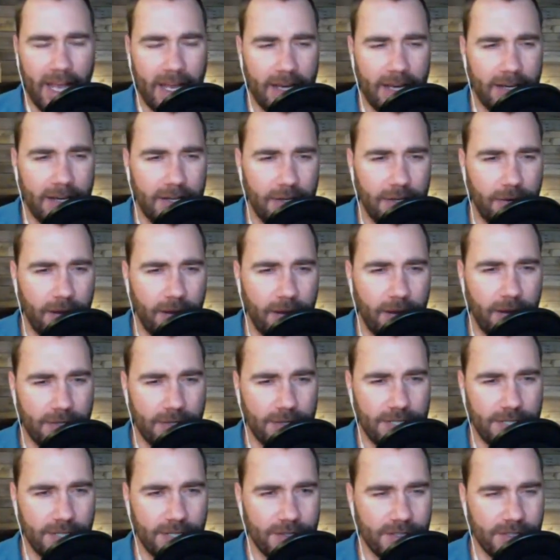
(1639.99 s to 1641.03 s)
and you
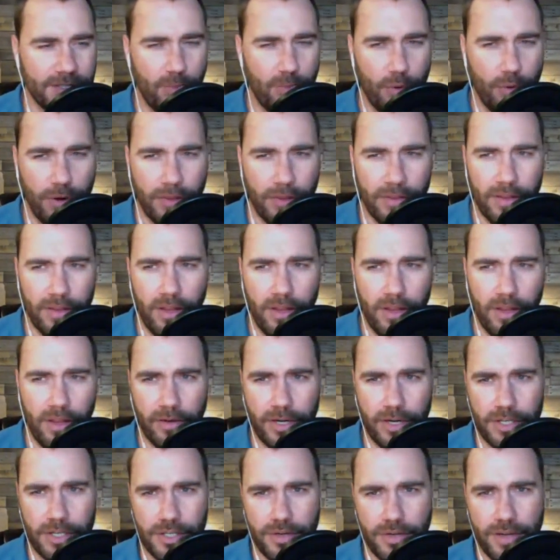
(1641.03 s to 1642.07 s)
guys are still supporting the
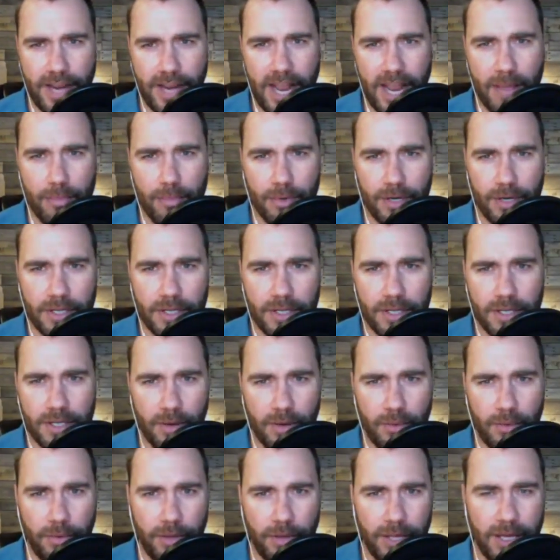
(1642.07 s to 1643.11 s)
long range shooting handbook. So I
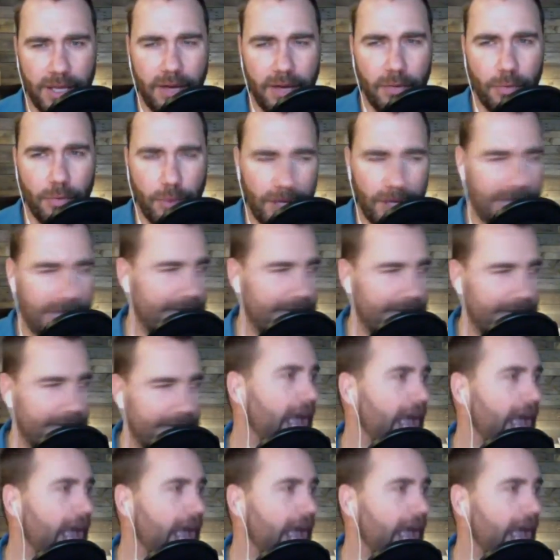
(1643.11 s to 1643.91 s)
really, really,